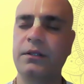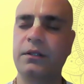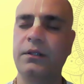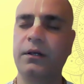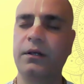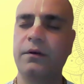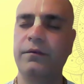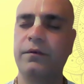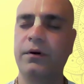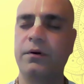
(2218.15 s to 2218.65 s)

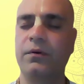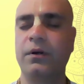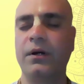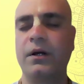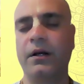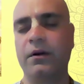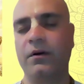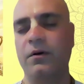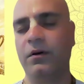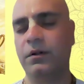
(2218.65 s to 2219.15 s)
Chandra,
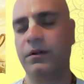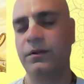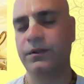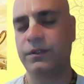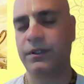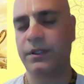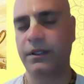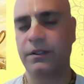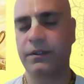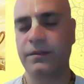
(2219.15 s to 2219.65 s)
Varuna, and all
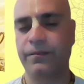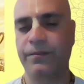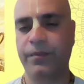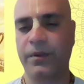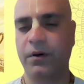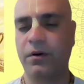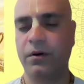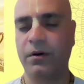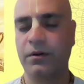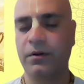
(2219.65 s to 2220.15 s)
those things,
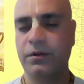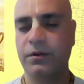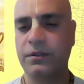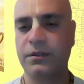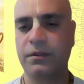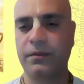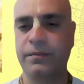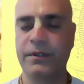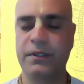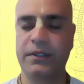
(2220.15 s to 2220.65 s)
all
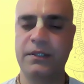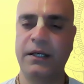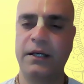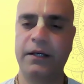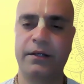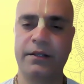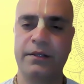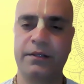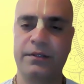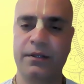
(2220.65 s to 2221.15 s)
those
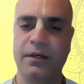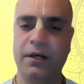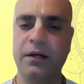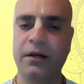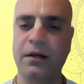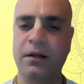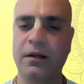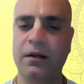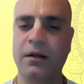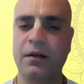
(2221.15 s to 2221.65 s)
personalities, right?